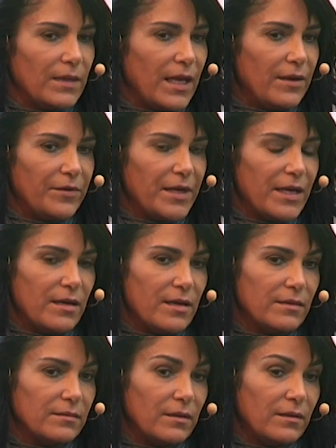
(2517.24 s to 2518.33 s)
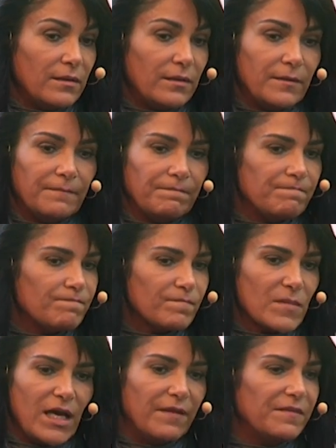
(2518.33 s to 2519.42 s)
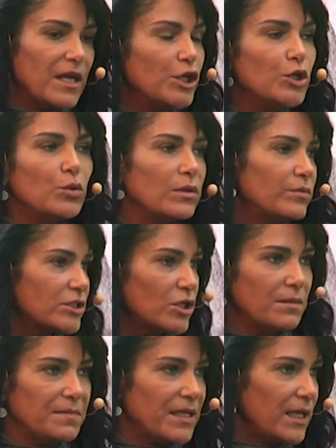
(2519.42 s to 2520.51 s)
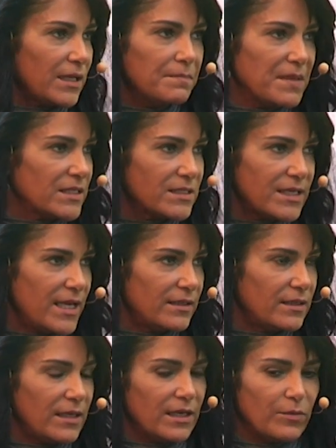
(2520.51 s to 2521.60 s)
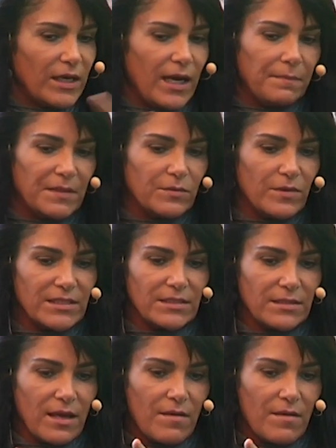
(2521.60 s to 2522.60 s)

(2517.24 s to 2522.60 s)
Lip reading: area. And they knew it was going to be like a big scandal. And what happened was,